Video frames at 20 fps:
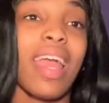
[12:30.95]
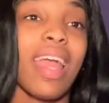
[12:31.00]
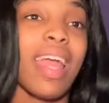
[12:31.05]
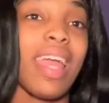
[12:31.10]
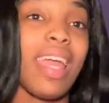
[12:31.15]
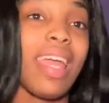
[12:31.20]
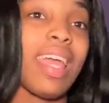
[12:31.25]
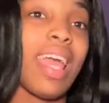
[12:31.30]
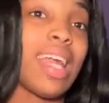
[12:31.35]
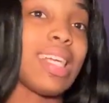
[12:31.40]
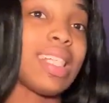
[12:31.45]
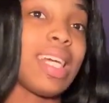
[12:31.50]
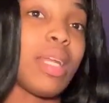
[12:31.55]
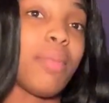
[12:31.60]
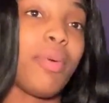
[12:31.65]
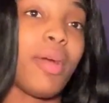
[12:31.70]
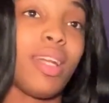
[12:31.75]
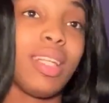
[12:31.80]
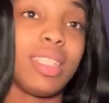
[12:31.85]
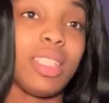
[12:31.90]
And I just had to
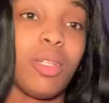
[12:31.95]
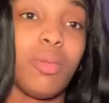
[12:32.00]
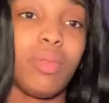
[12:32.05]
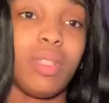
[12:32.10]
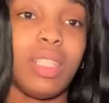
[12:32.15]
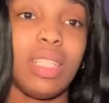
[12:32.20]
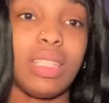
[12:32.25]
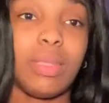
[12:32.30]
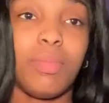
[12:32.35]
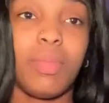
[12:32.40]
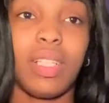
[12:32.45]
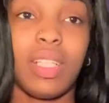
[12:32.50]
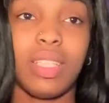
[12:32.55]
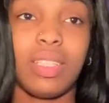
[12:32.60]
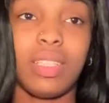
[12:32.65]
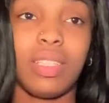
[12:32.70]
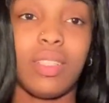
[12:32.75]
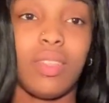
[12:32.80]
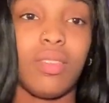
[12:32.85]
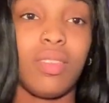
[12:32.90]
pair this up with this because
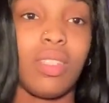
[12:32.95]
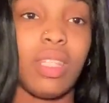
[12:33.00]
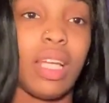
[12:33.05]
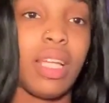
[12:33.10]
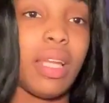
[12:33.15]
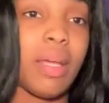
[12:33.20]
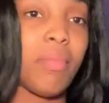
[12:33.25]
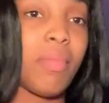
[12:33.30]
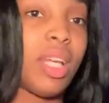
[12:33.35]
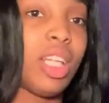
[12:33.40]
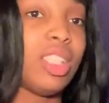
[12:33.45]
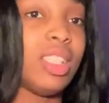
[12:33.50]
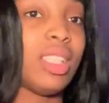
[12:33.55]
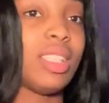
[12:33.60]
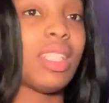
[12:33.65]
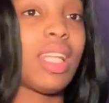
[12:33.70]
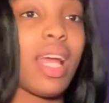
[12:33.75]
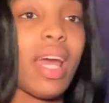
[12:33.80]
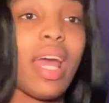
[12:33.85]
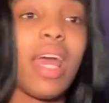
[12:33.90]
it's the only thing that matches that I